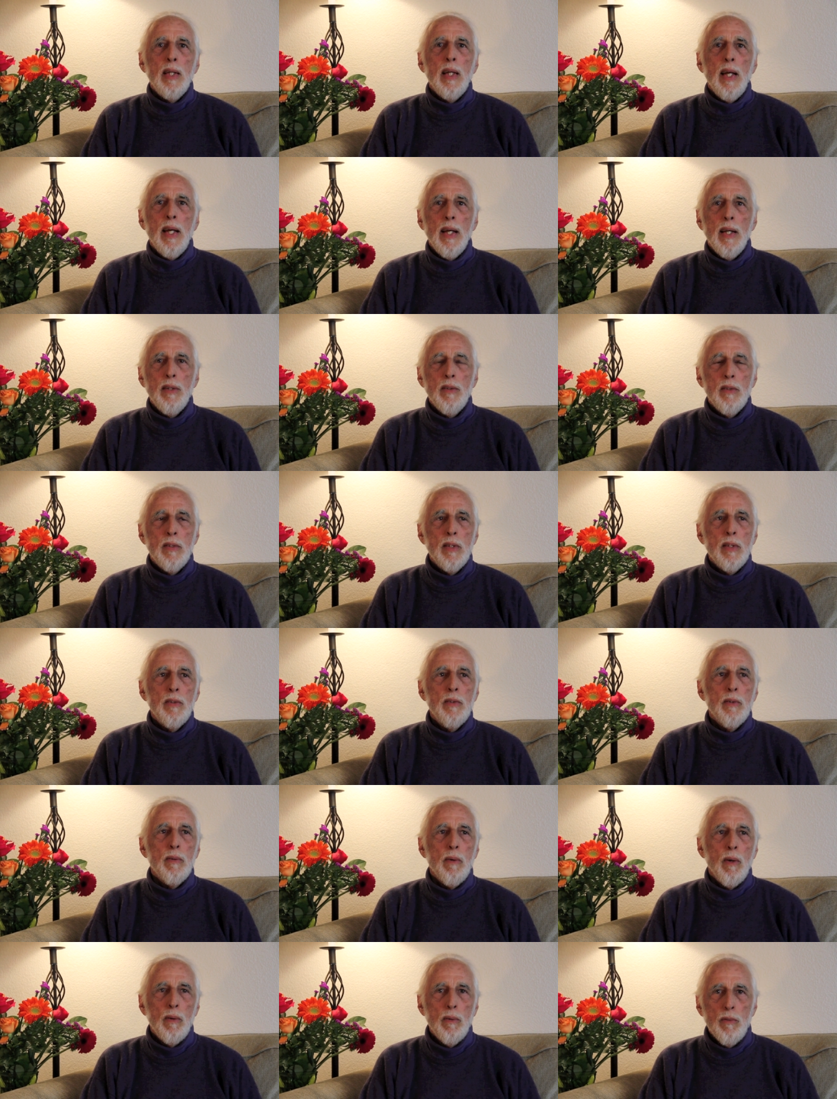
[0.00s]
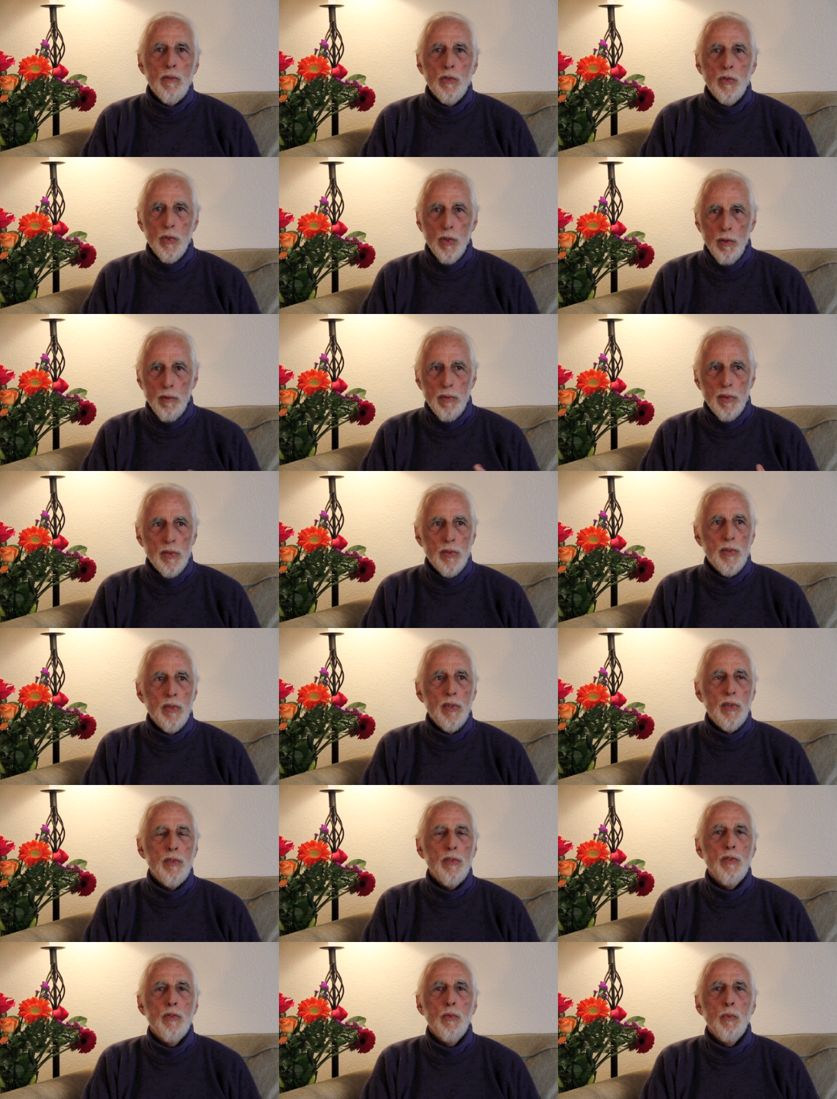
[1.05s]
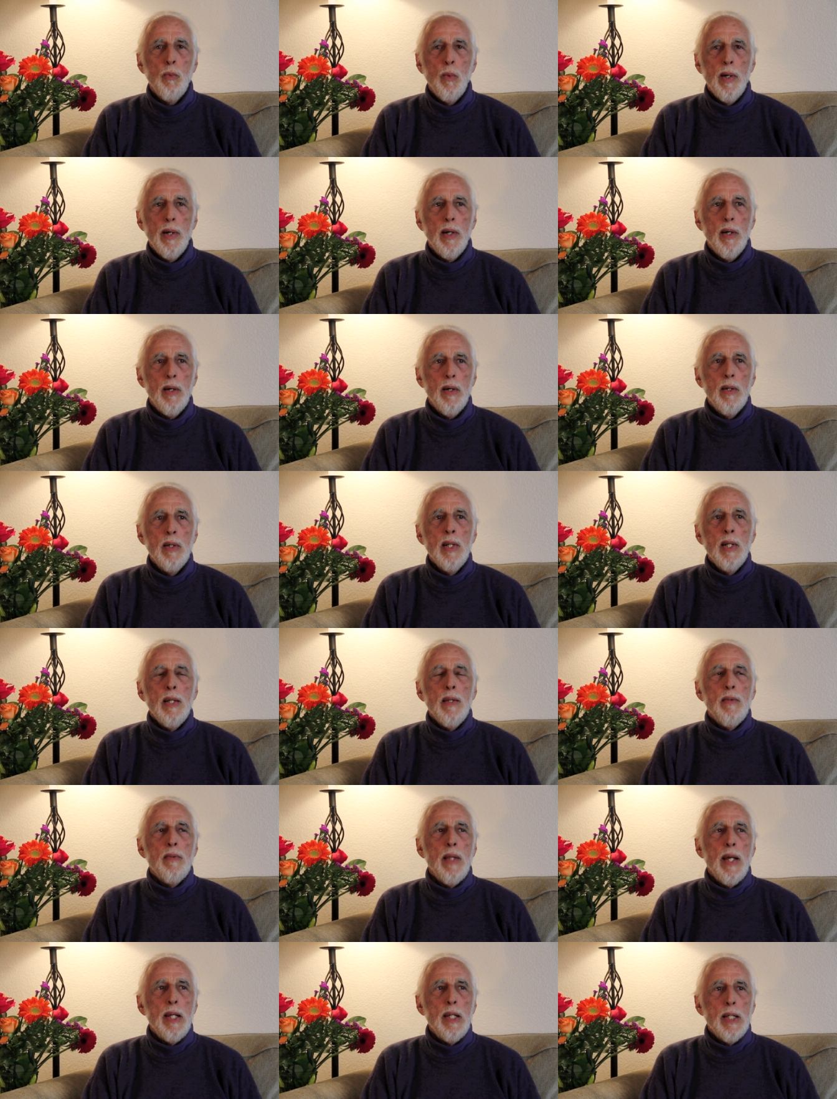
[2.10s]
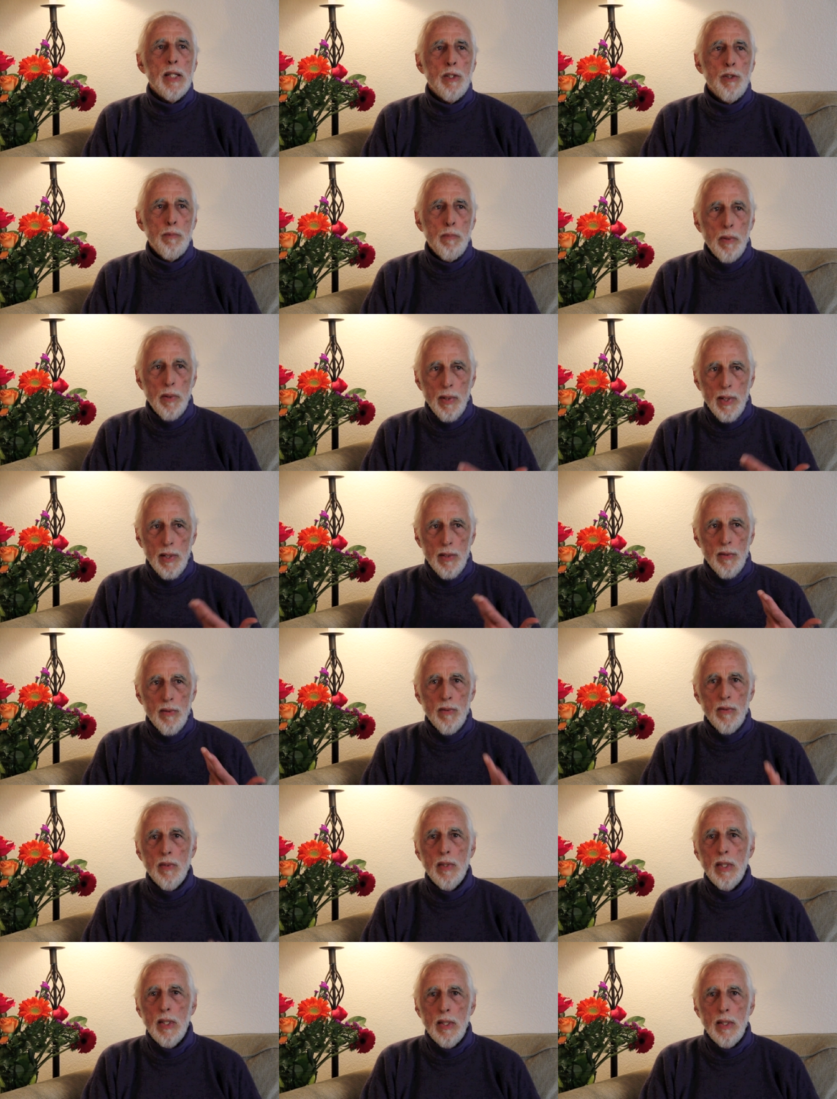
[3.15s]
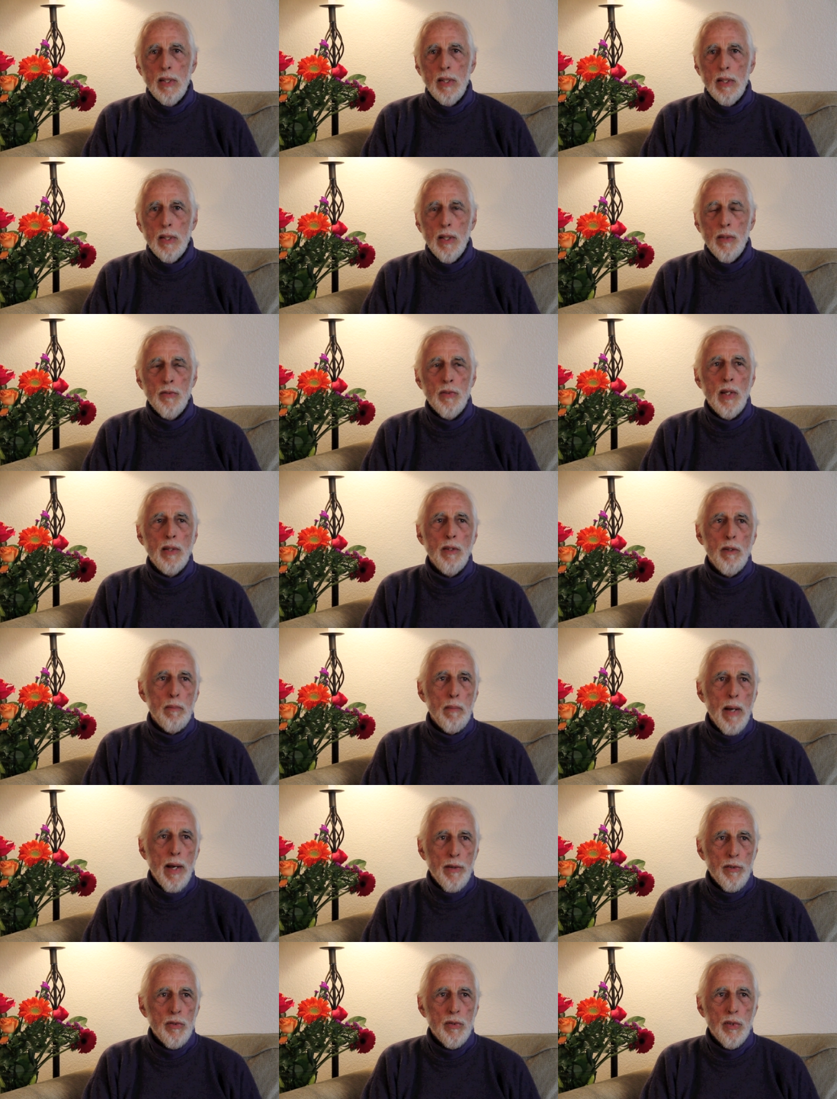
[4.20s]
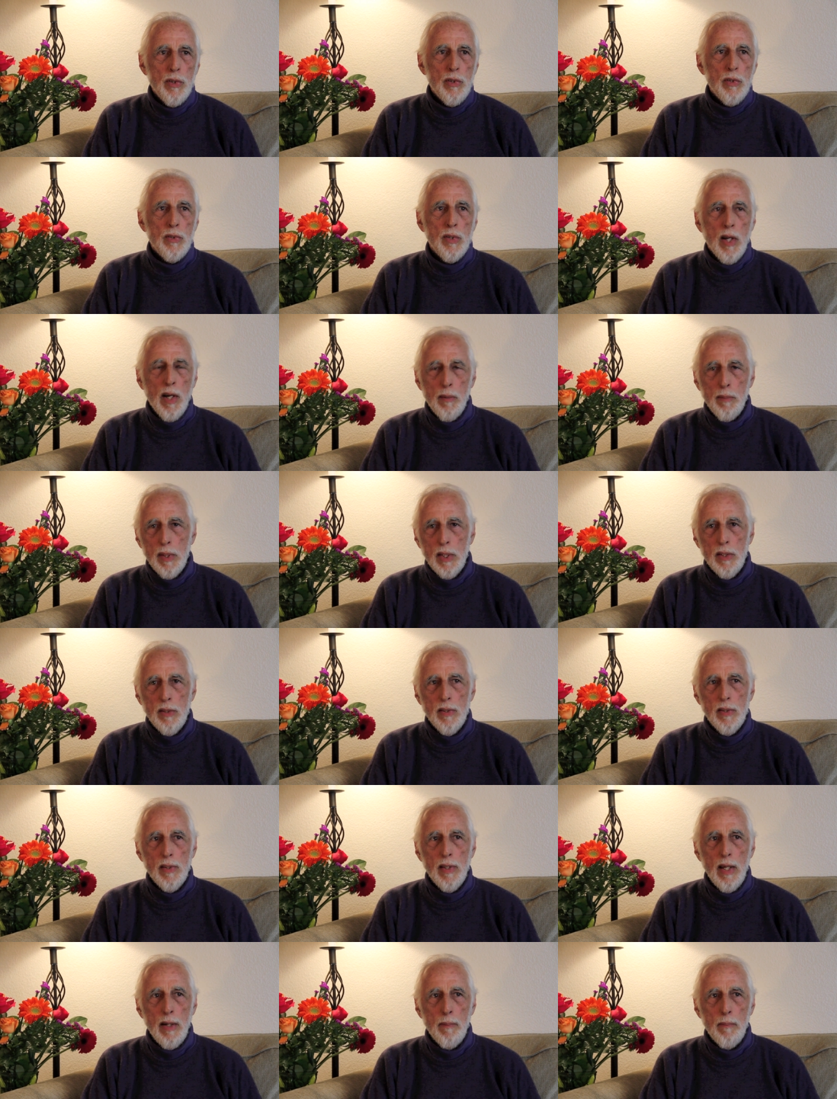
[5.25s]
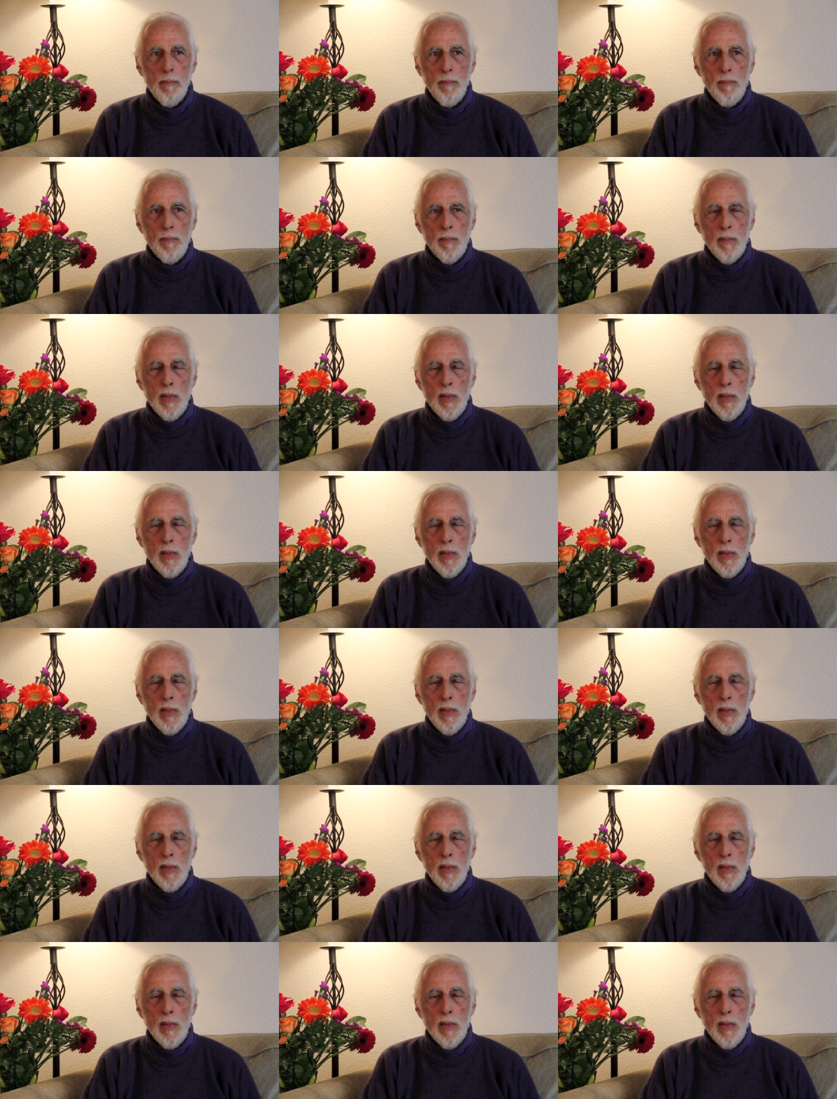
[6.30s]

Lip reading: and did their own services, where they experienced the Ascended Masters coming to them.